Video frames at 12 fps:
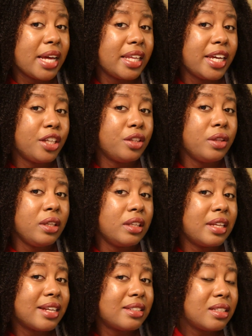by like the
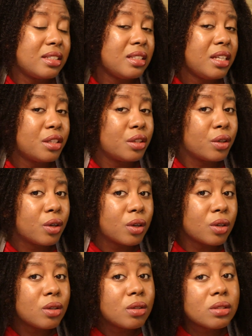elasticity and the
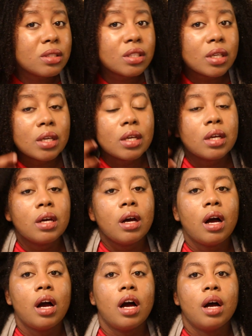curls
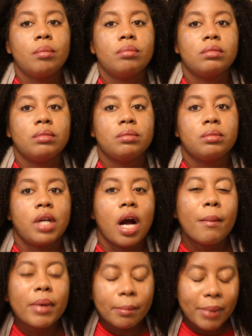
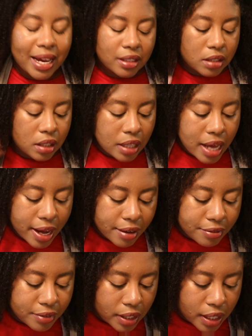coming back to
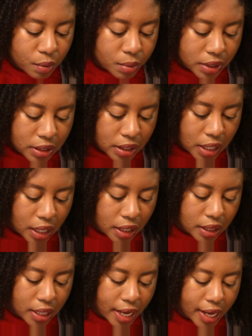life, then I would
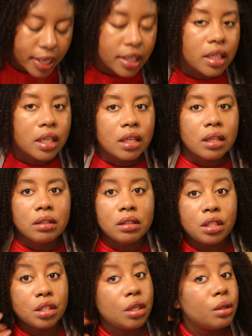say that,
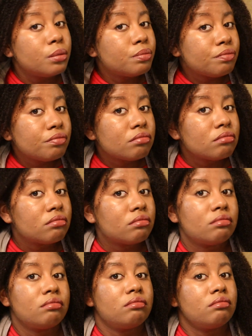you know,
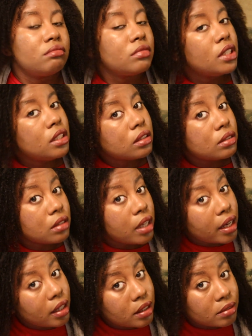
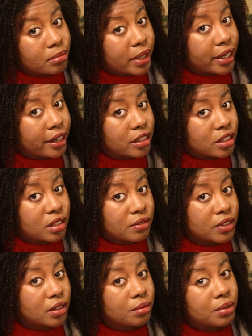my hair
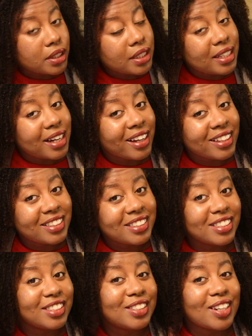just feels really
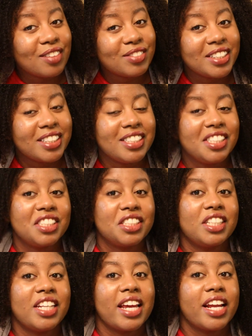nice and soft and
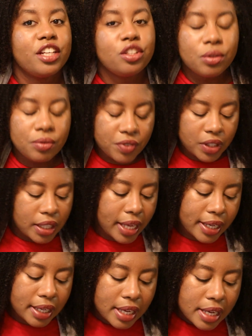conditioned. And I do feel
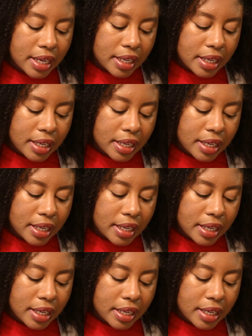like,